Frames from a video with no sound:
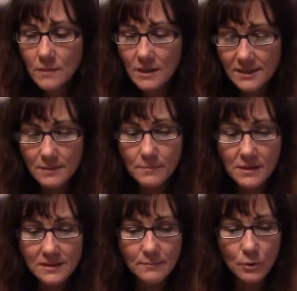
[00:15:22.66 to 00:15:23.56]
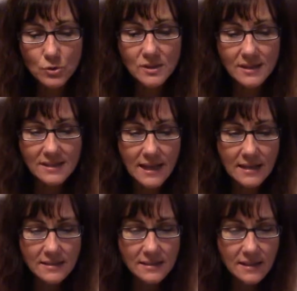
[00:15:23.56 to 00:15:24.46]
is the most
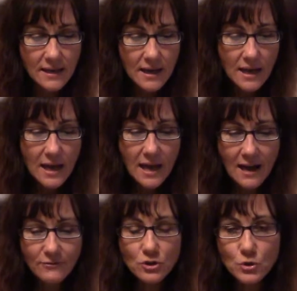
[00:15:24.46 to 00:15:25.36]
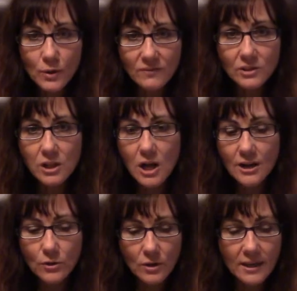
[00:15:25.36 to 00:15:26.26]
success. After 12
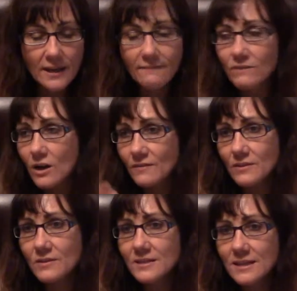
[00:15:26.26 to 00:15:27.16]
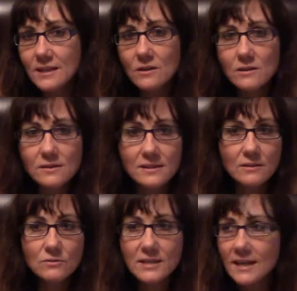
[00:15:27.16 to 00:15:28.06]
o'clock, you can get involved in the deals
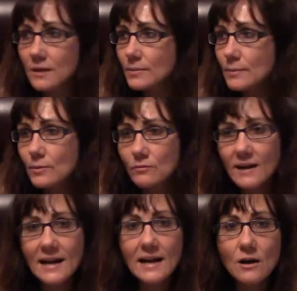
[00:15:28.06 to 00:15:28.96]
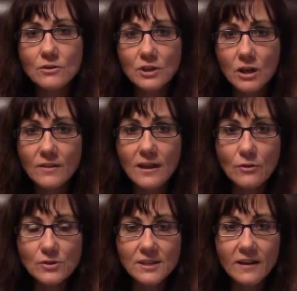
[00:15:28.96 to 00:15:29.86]
and taking people around and all the
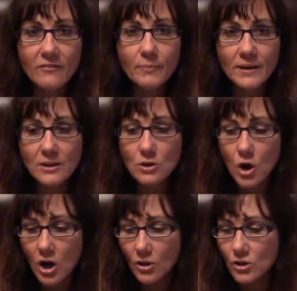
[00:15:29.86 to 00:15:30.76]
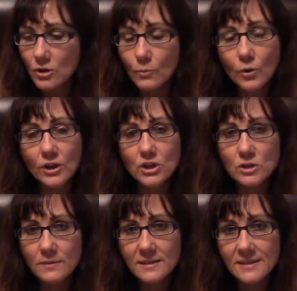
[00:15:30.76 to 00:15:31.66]
other stuff, but all of your mornings
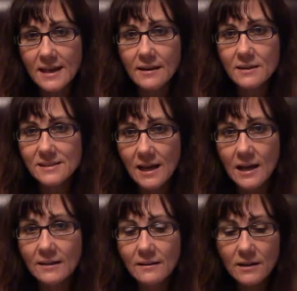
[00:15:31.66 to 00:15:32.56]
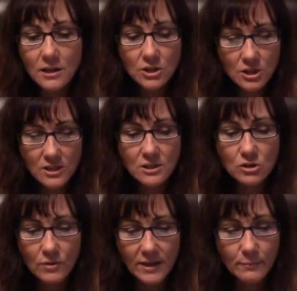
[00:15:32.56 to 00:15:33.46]
should be set aside just to
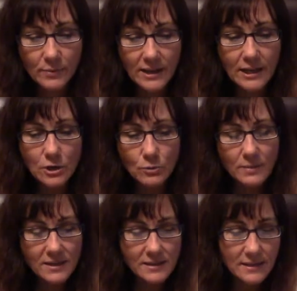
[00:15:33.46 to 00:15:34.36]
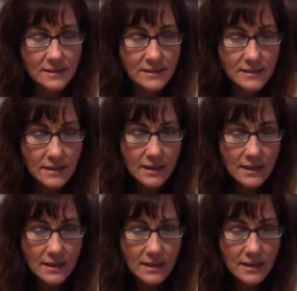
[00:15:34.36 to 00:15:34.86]
try to bring in new business.